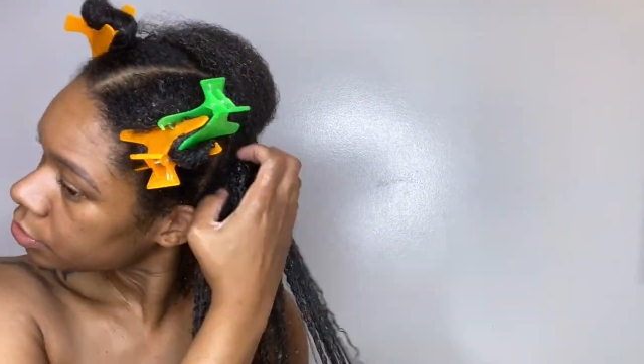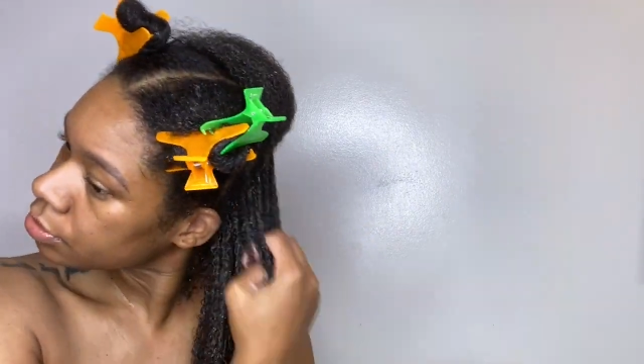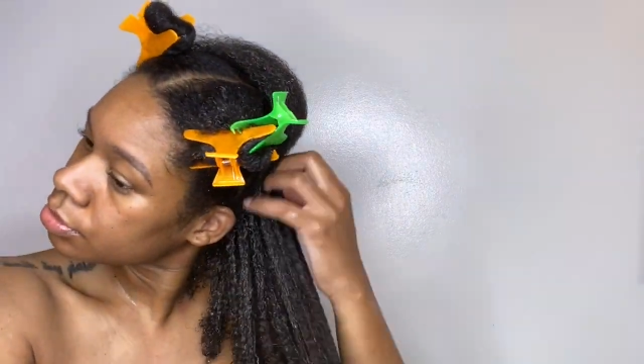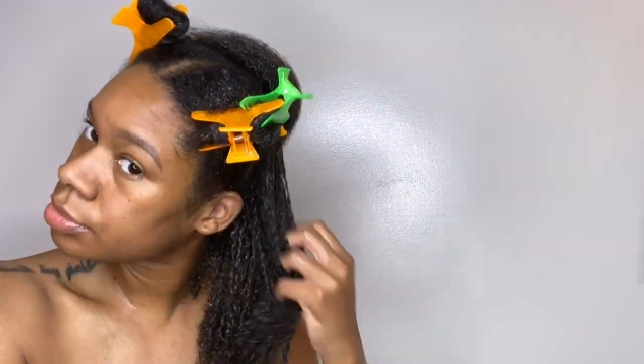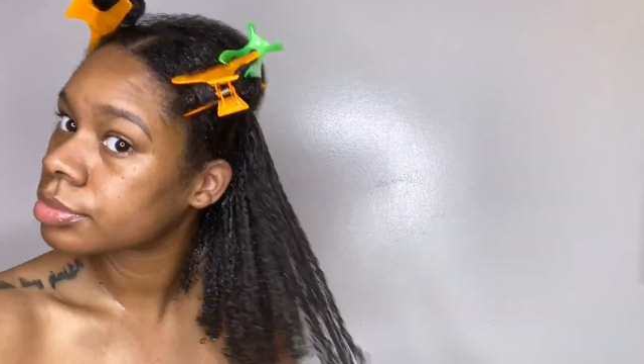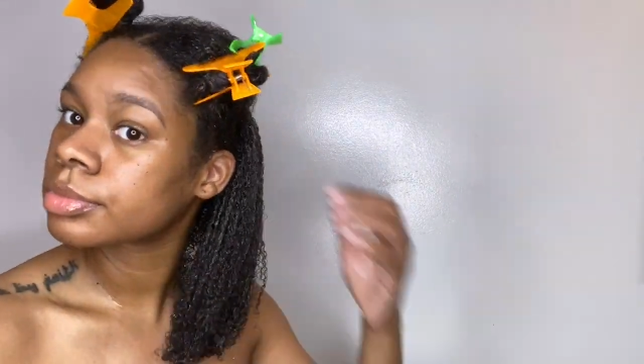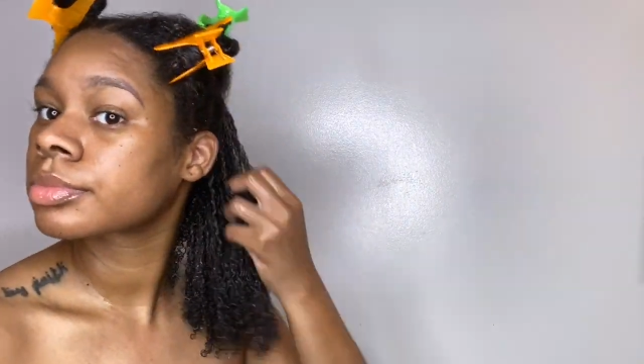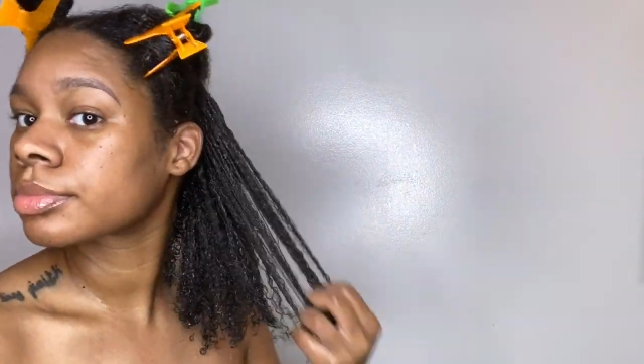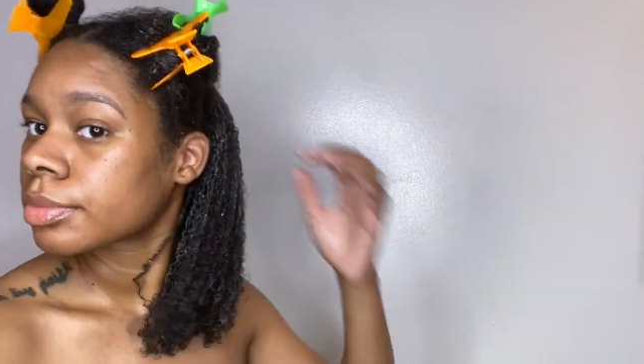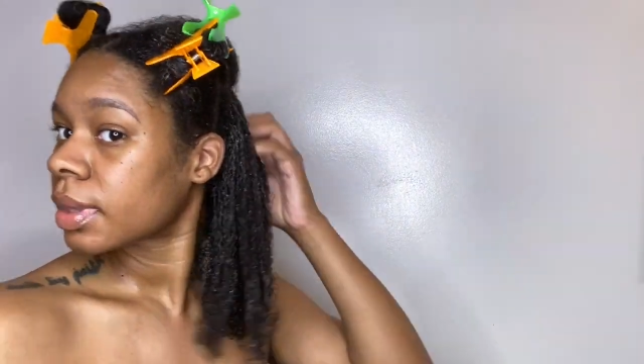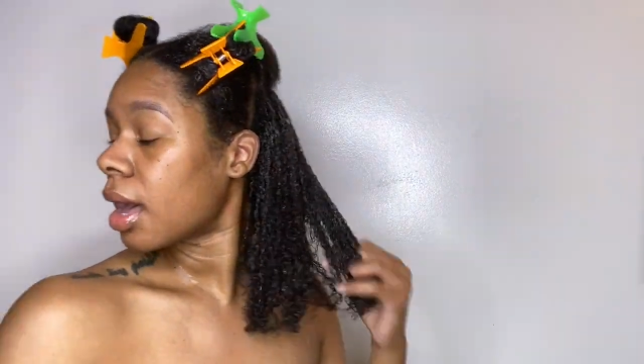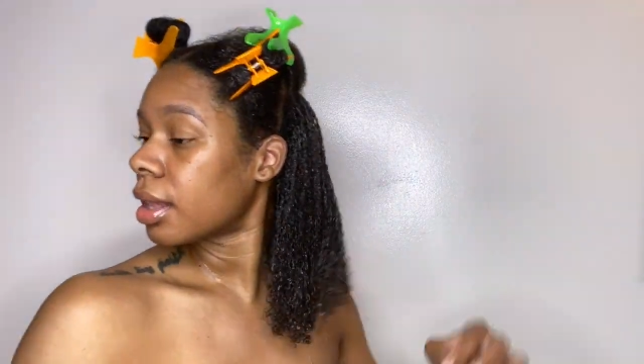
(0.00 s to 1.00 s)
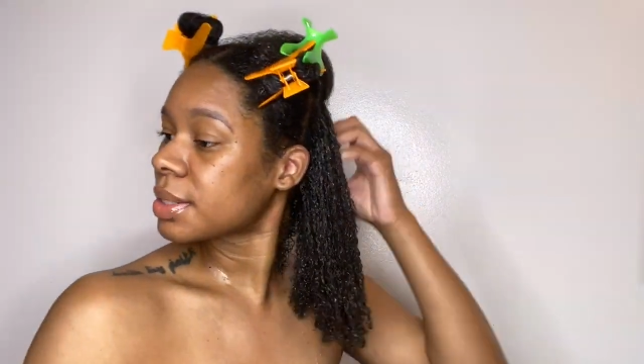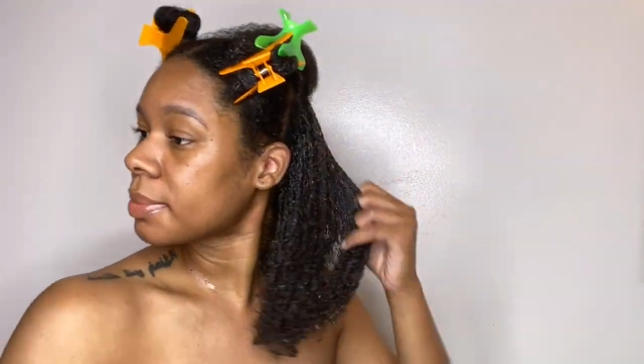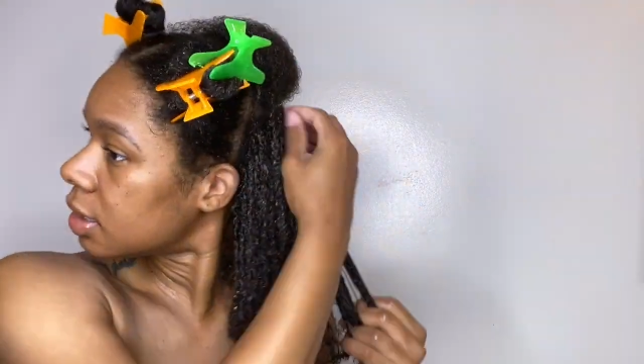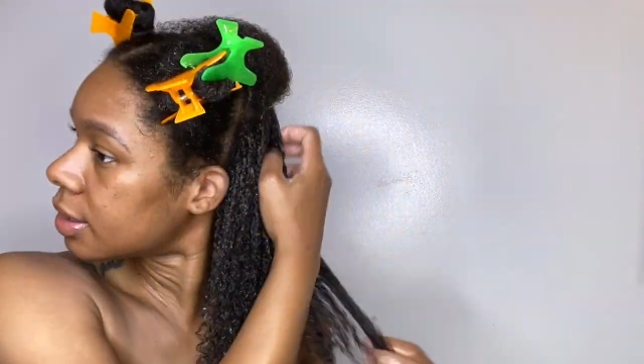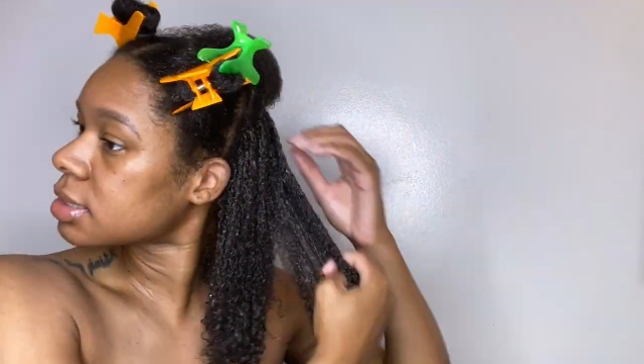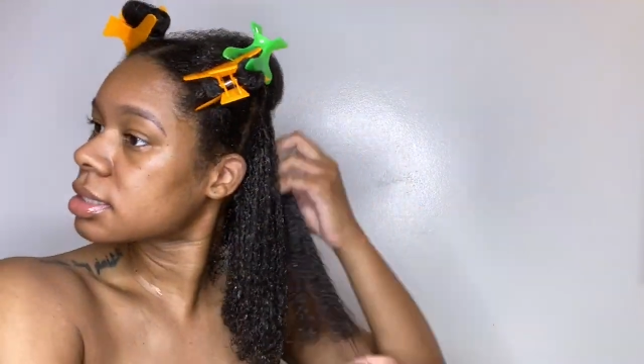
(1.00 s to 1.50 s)
to complete the
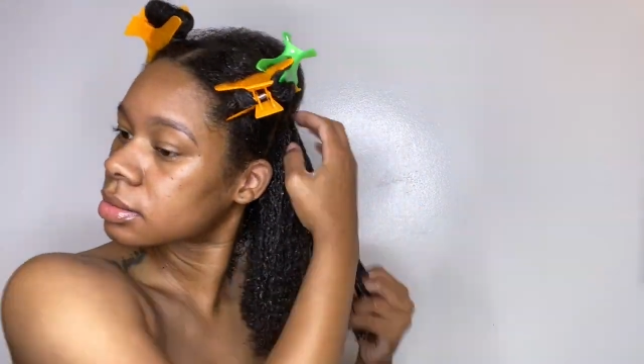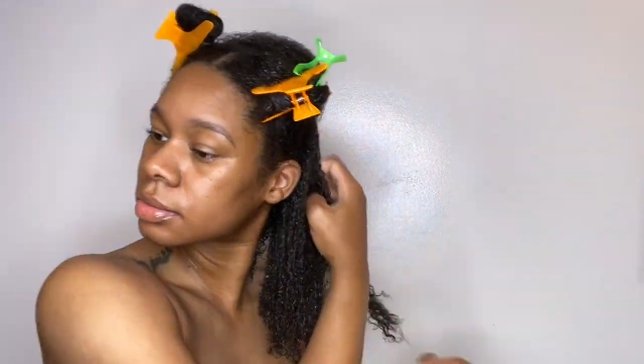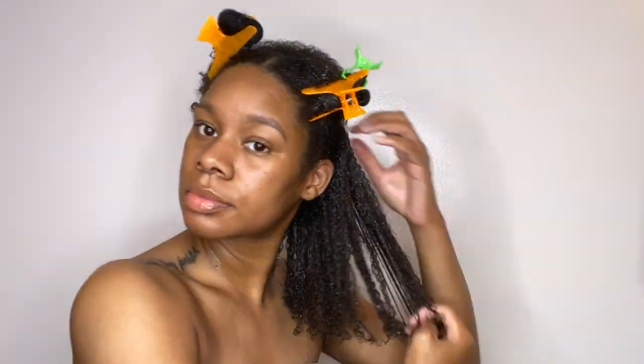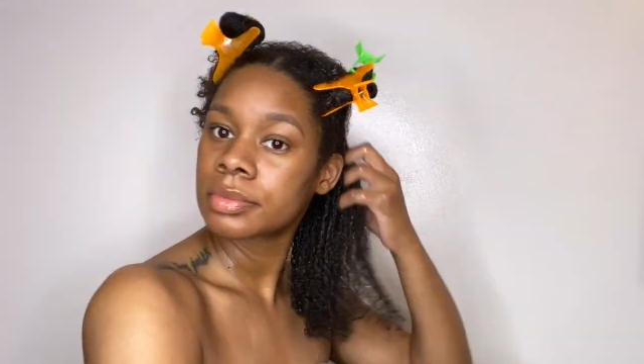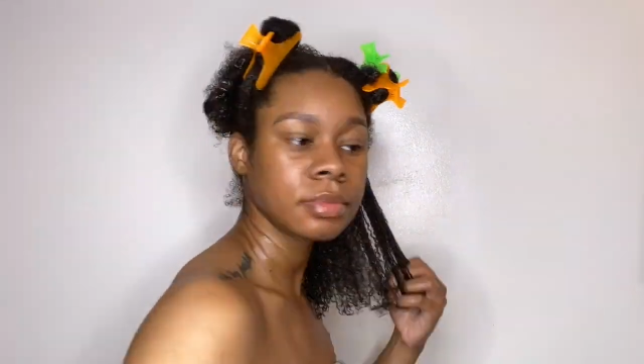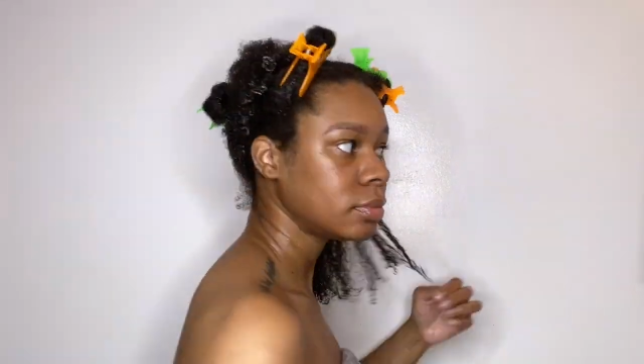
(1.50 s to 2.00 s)
whole thing.